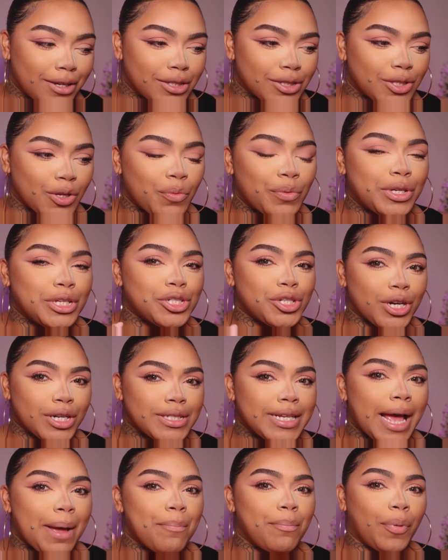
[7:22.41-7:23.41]
So when you start
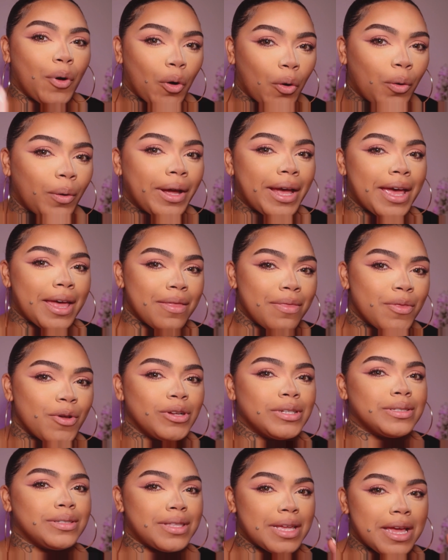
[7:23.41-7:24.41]
to pull in
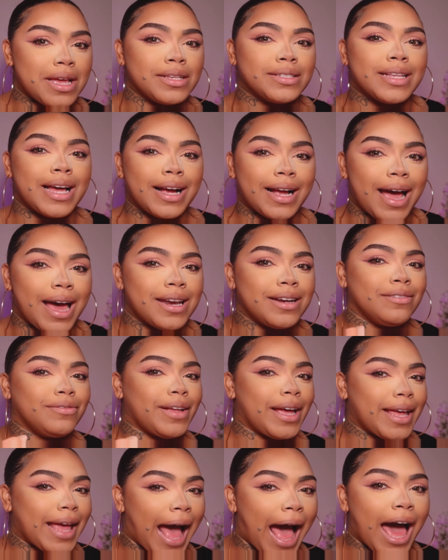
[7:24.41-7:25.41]
those things that kind of
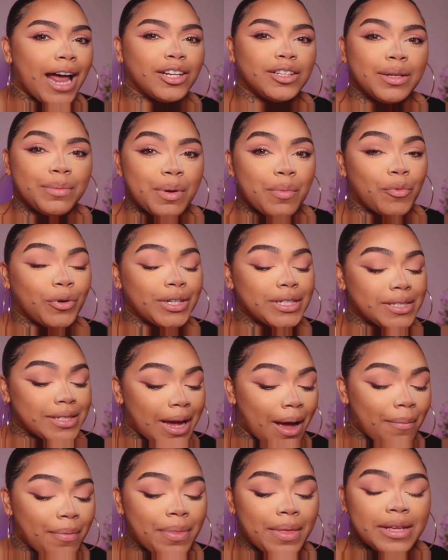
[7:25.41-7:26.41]
like add a little bit more
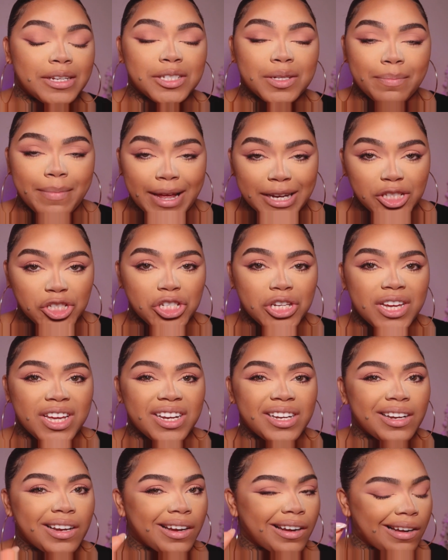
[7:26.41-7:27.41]
depth and
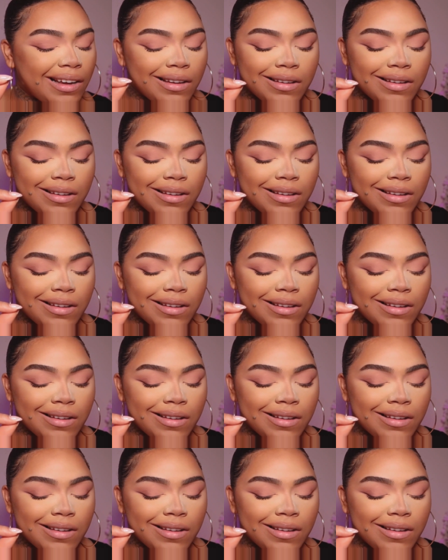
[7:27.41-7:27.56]
dimension,